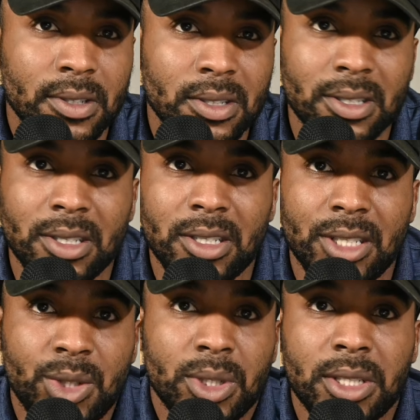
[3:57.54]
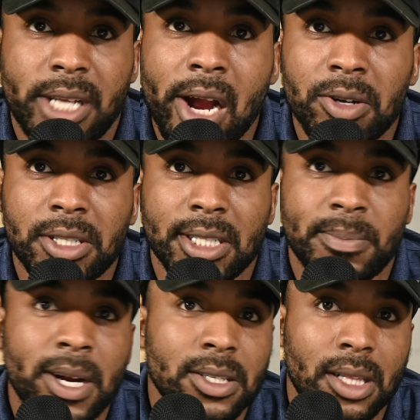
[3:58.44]
She was just there, just
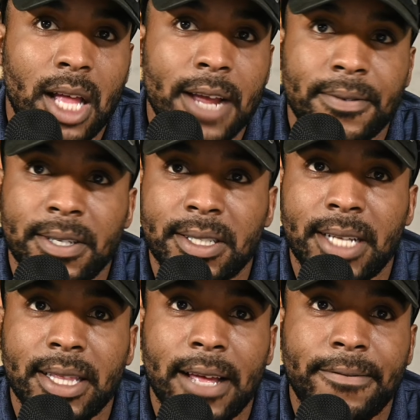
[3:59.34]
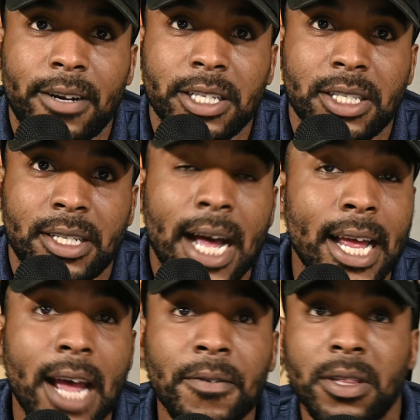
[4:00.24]
experiencing life, and just said that funny shit. Not
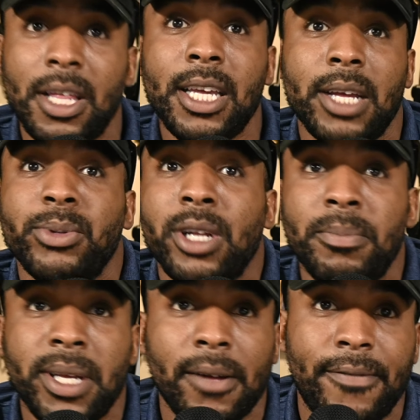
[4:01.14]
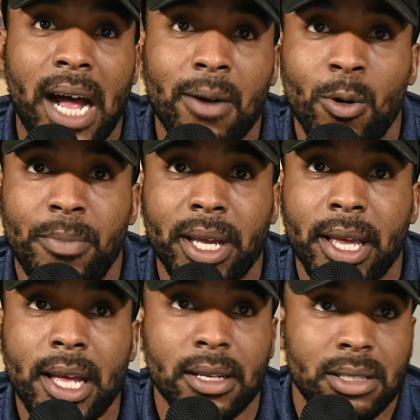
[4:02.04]
ever thinking it was gonna be a viral big
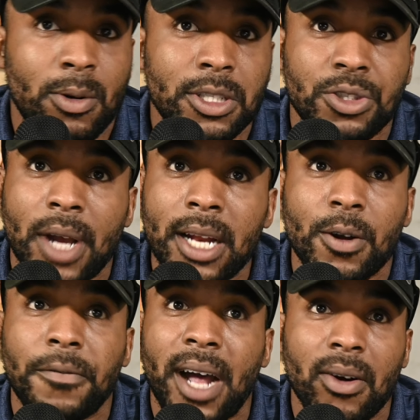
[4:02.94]
hit. She wasn't trying to go viral.